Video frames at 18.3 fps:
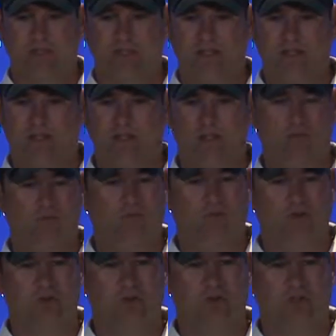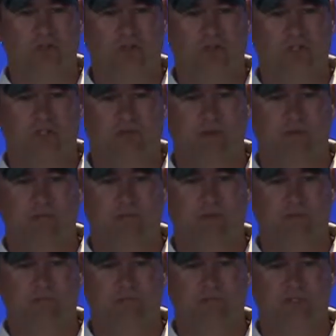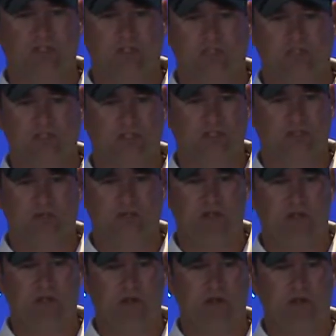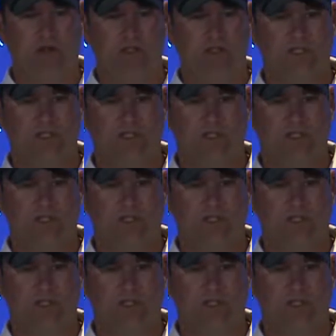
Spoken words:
thing over and over and expect different results just became crazy.